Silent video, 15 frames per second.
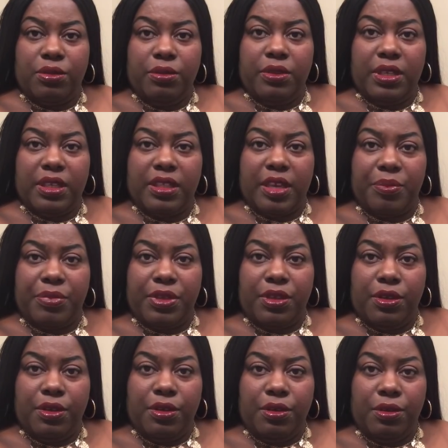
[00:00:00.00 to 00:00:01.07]
oh, look at that
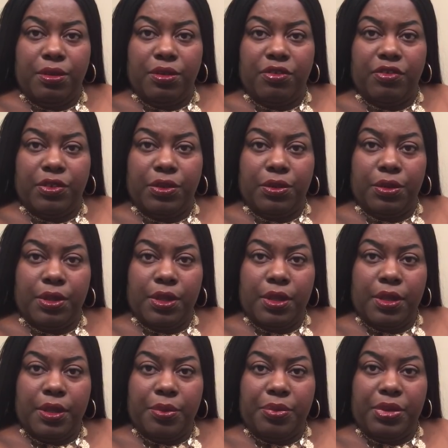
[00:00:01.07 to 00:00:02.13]
beautiful
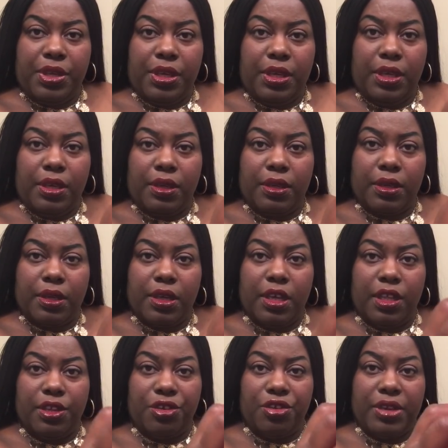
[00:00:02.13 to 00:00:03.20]
pink
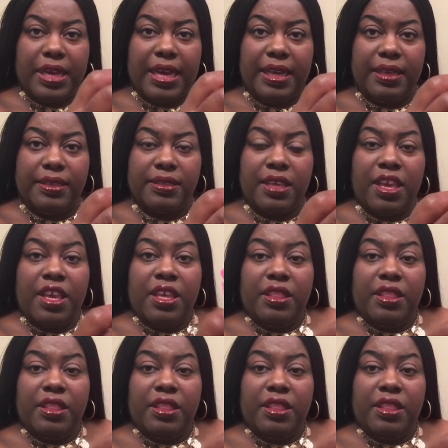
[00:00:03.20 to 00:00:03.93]
color, you guys.